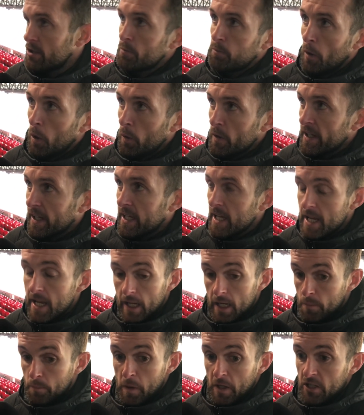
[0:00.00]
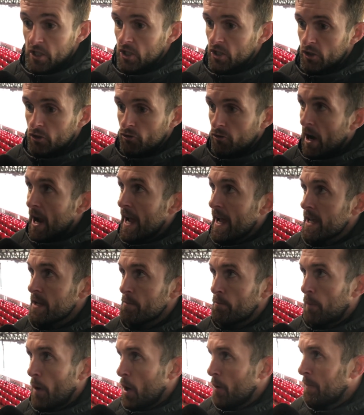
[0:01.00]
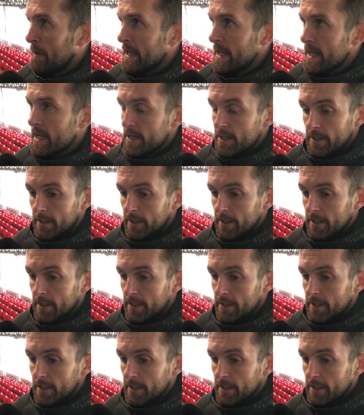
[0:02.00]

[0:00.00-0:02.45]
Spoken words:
It was blowing a gale. The pitch was dry and bobbly,